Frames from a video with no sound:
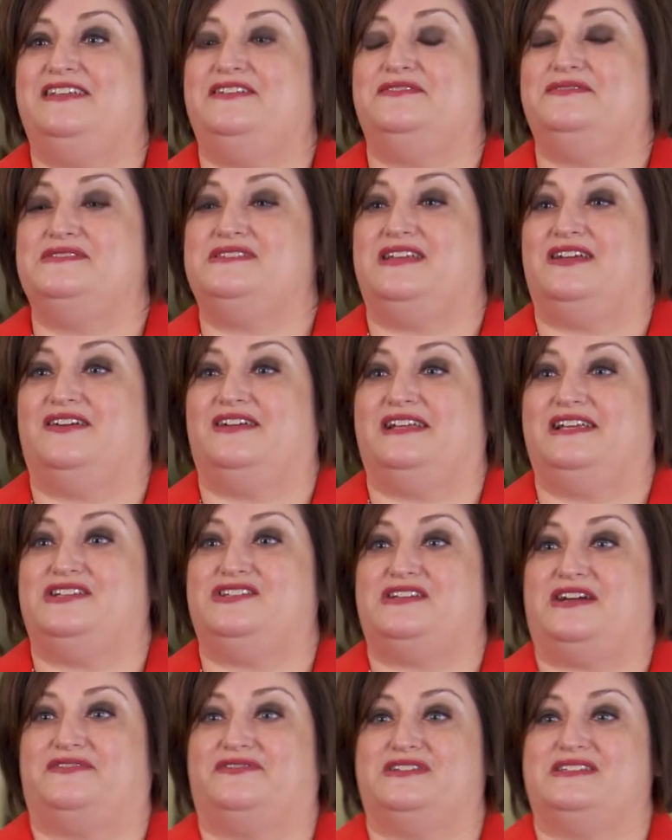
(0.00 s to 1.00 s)
news here at
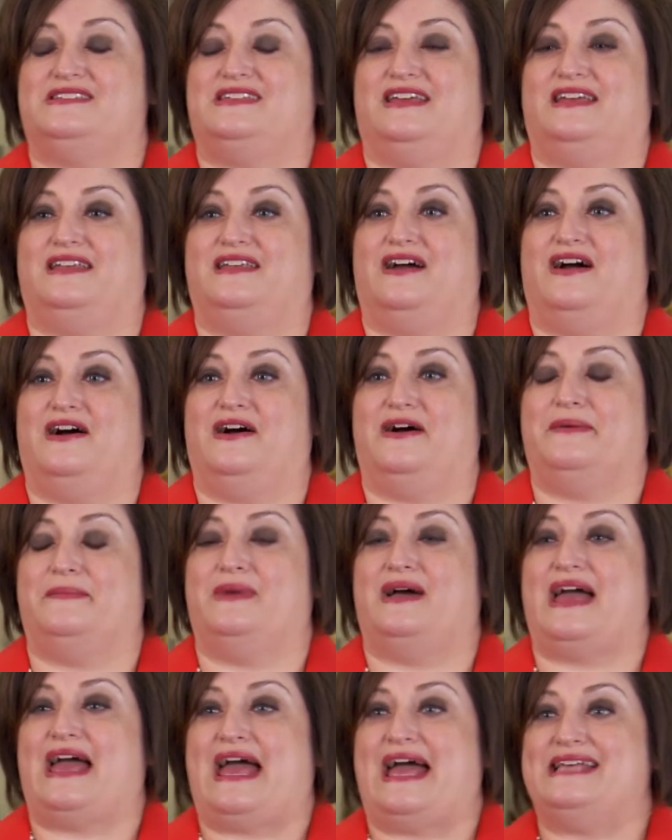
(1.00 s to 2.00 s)
East Jefferson.
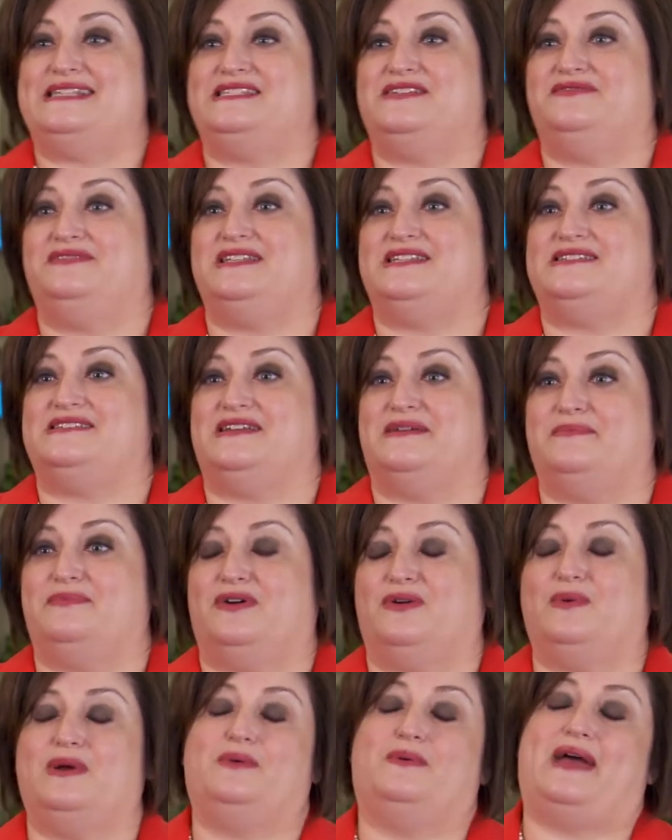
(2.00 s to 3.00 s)
Um, as of
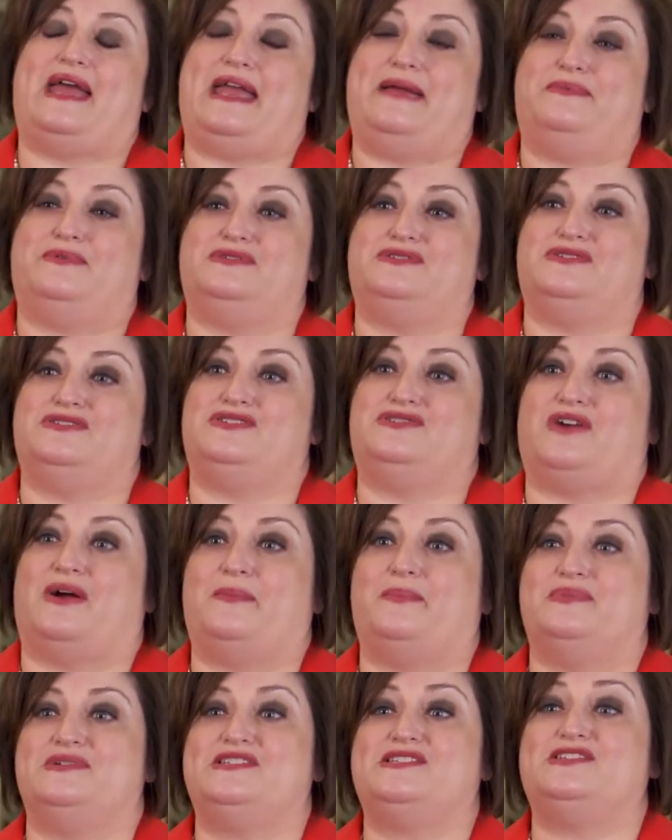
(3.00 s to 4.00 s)
December, we were able to
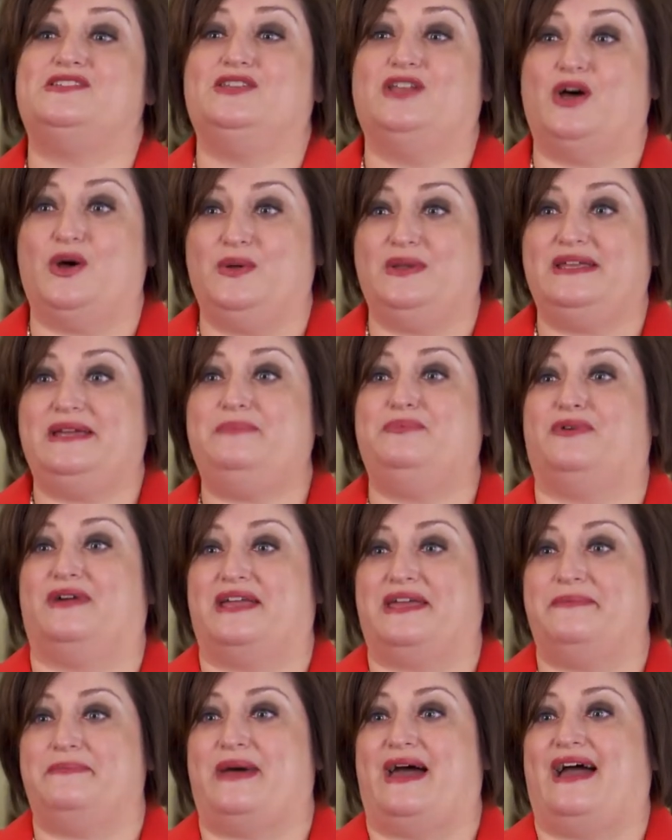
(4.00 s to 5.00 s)
start slowly
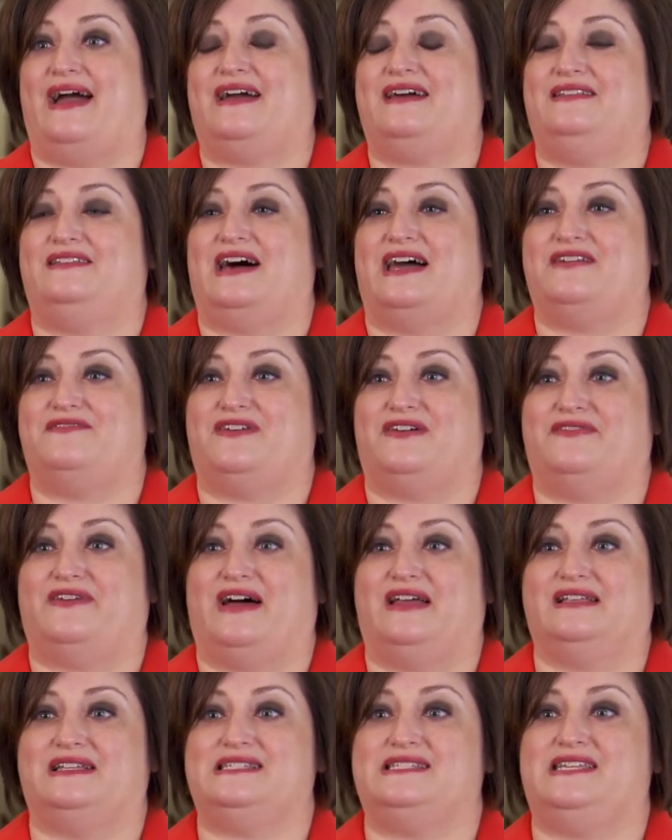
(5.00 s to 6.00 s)
bringing back a lot of our
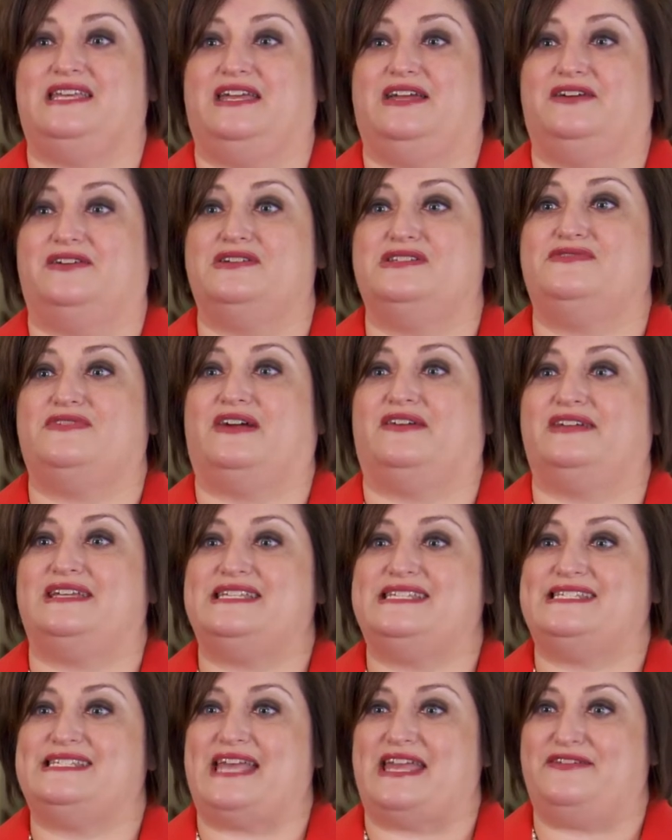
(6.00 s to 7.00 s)
volunteers very
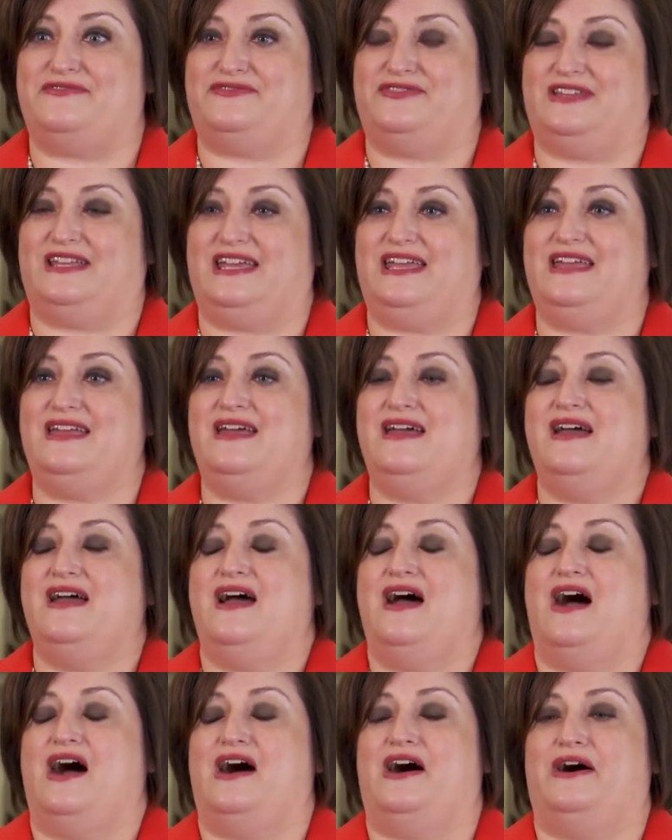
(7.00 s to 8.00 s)
safely.
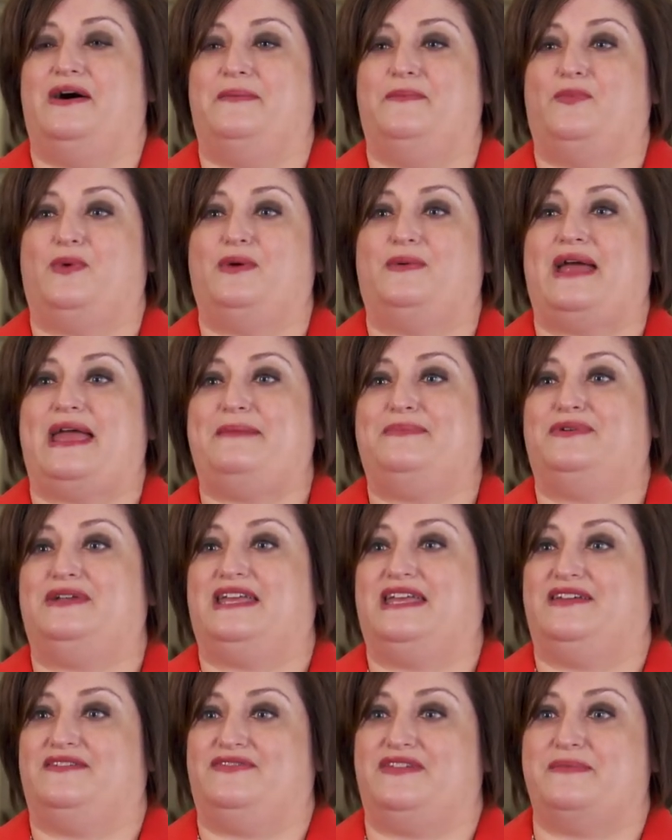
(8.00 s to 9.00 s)
Um, we were able to
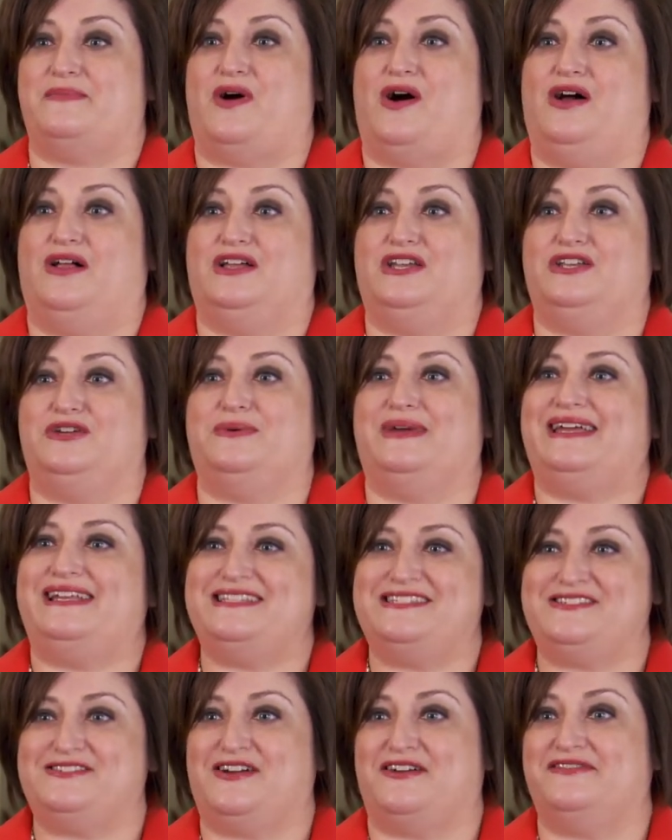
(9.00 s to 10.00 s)
give them all a new
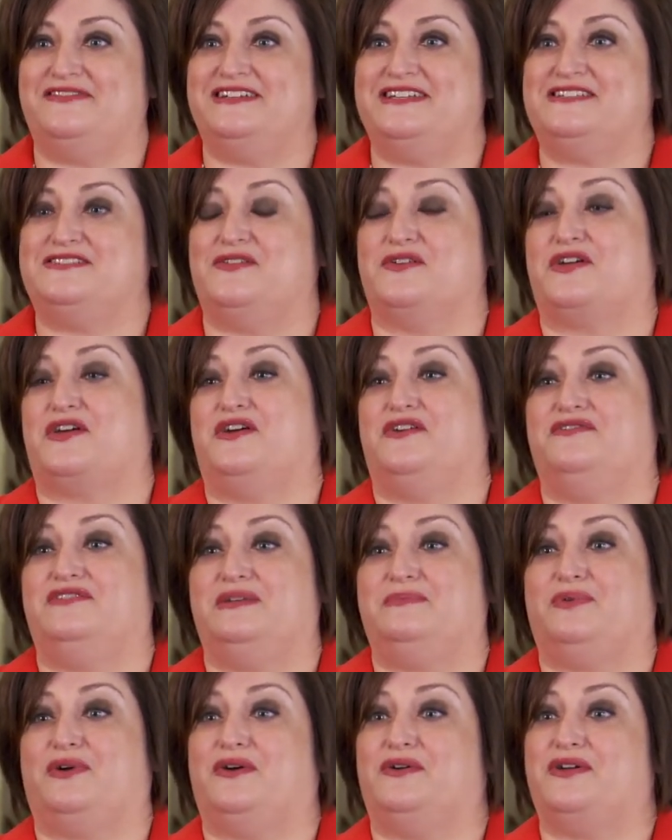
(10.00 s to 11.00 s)
in service on
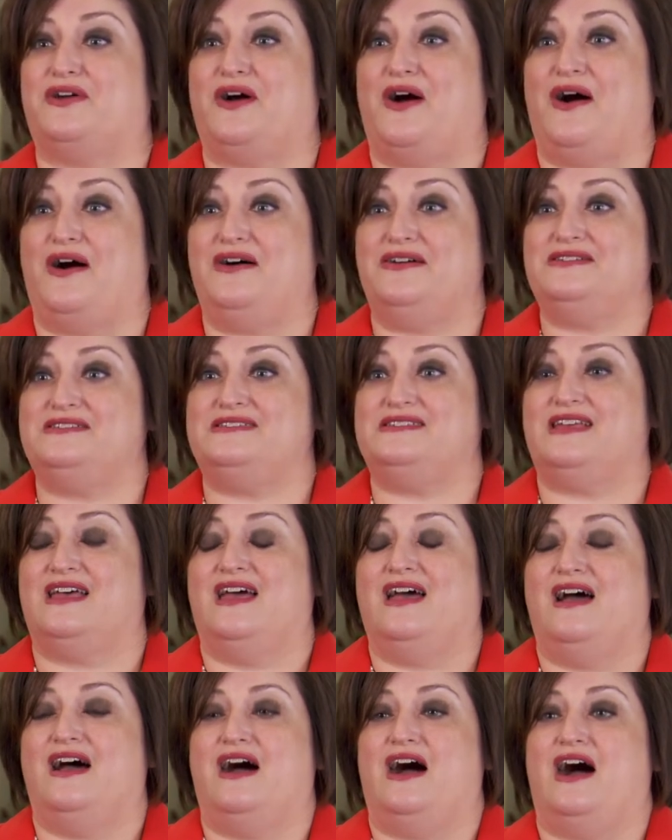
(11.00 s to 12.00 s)
COVID protocols.
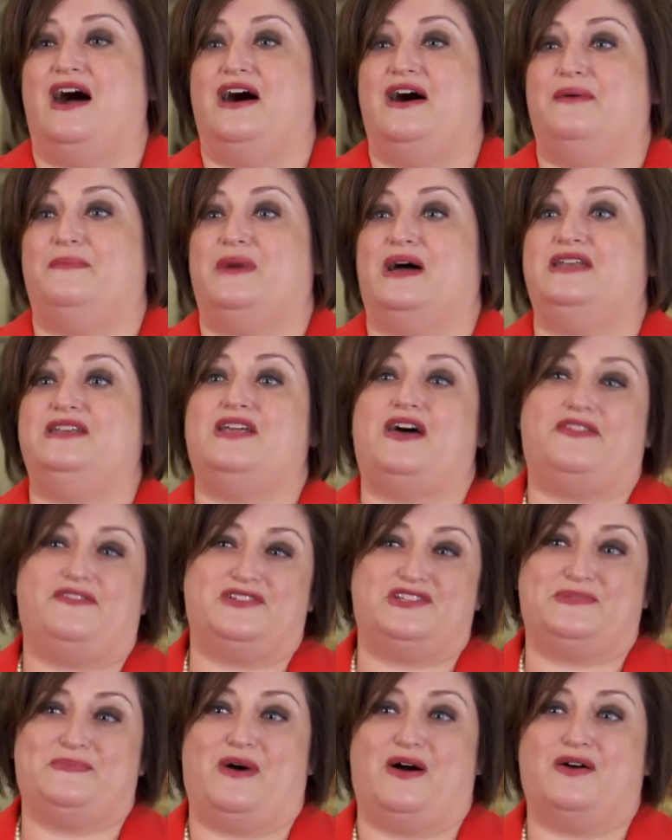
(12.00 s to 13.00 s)
Um, another
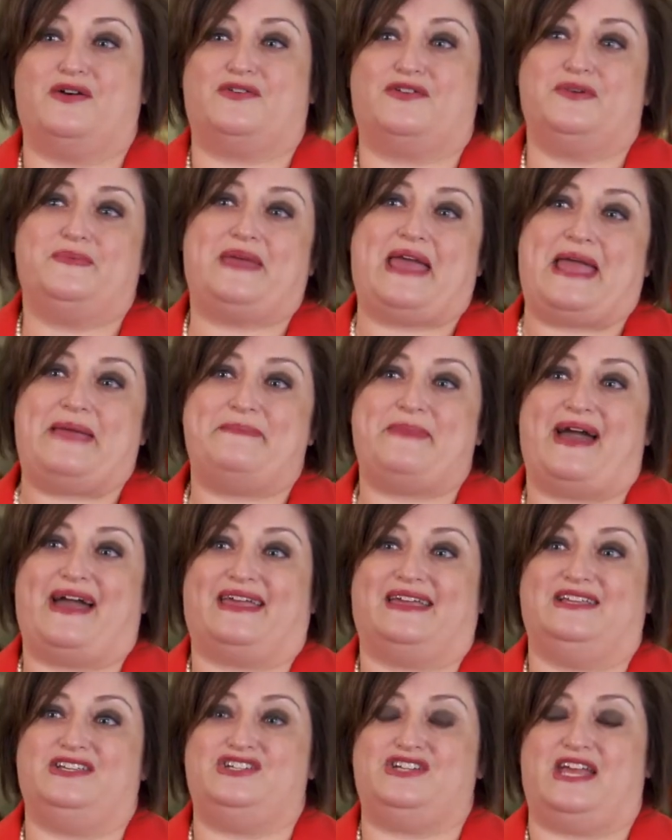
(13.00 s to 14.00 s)
small group came
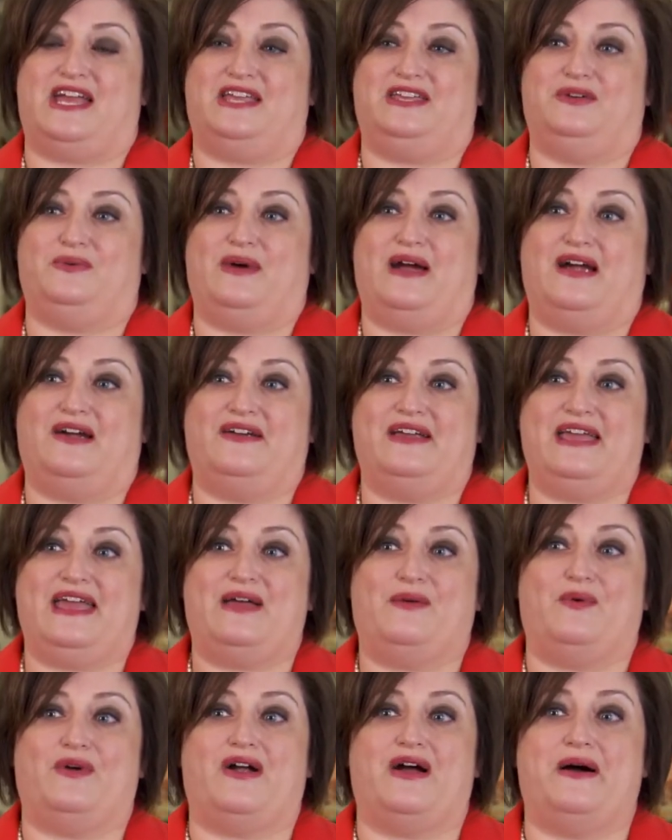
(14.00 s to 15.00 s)
back in January,
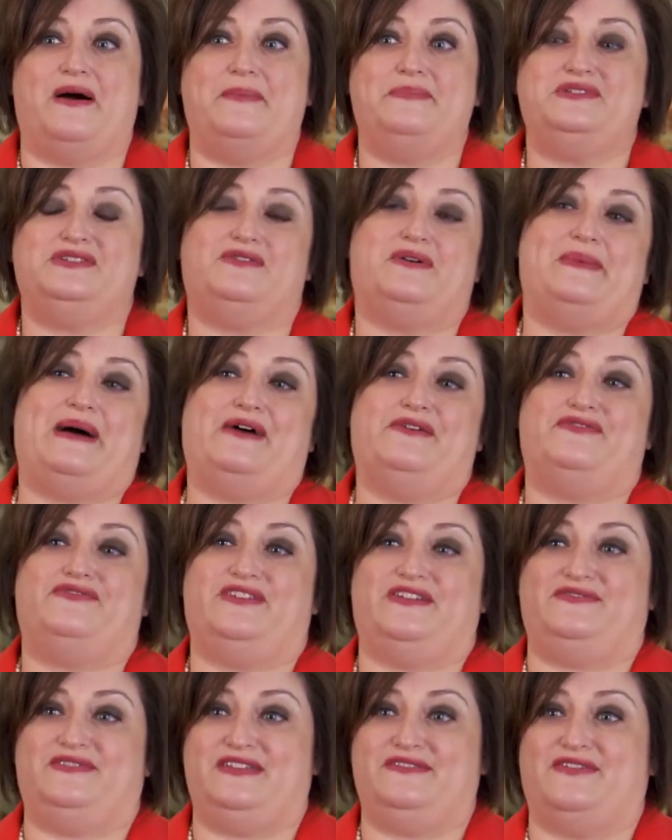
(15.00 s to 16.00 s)
and we're up to about
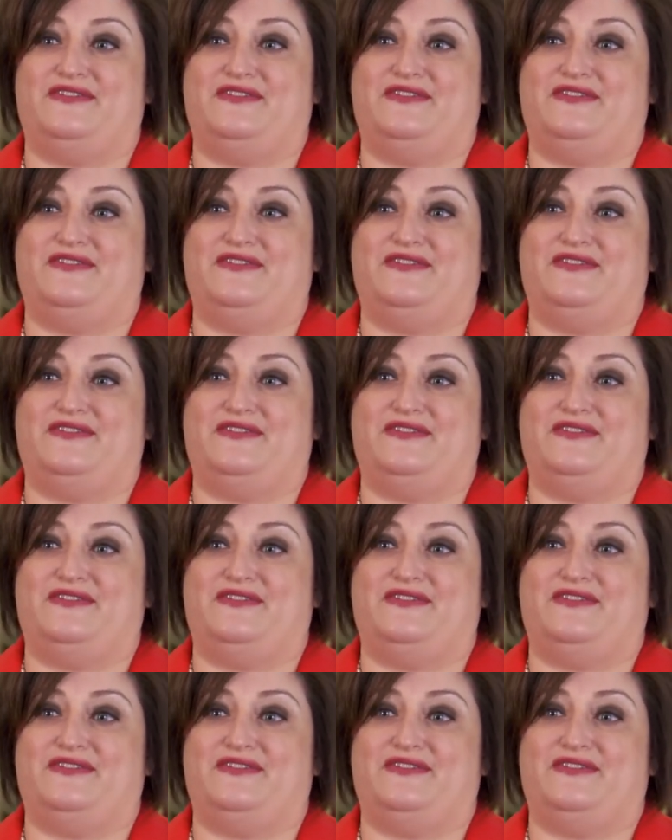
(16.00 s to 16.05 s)
50